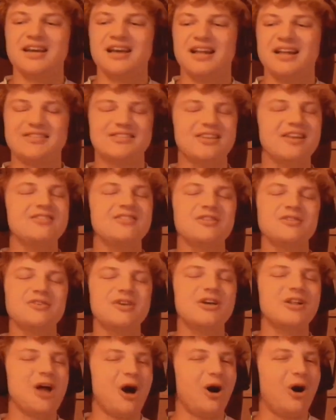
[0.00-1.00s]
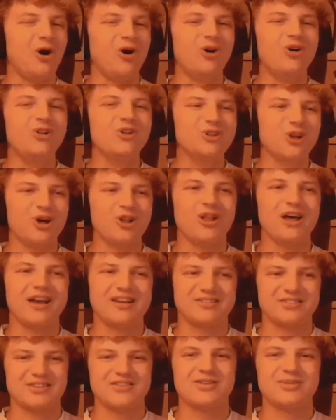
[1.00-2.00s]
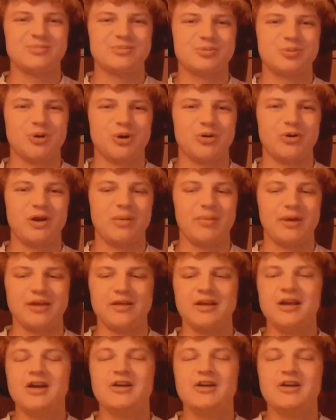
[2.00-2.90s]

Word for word: It starts to feel a whole lot like systems programming.